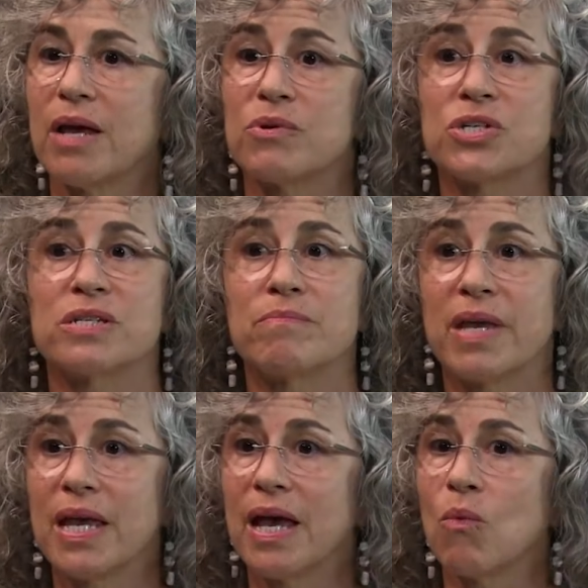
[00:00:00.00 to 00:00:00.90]
And it was just
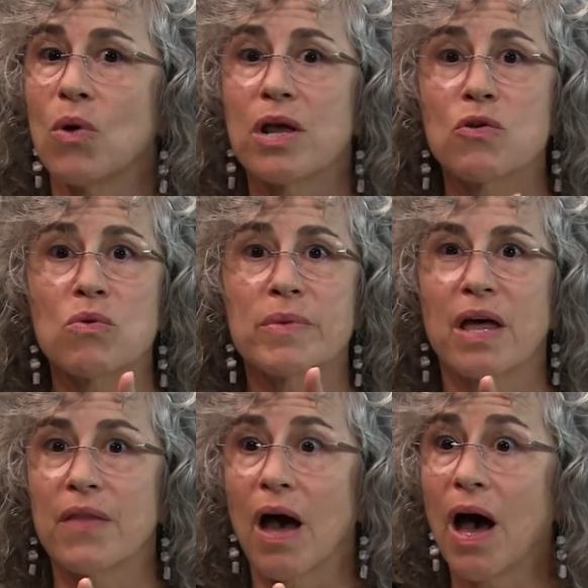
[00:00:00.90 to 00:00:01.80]
me and one other woman
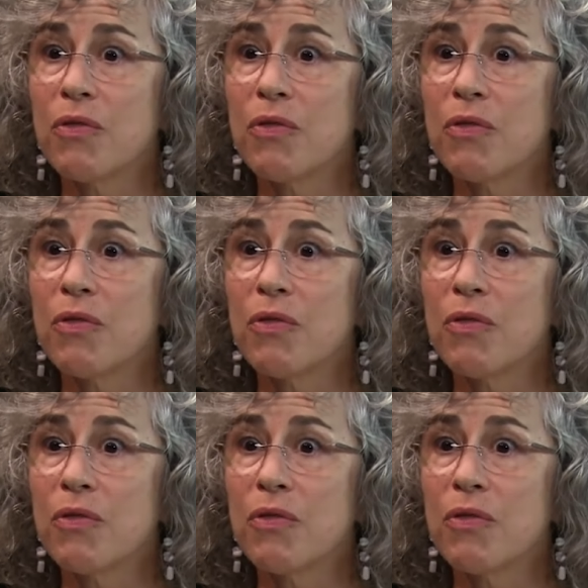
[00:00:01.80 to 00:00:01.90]
on the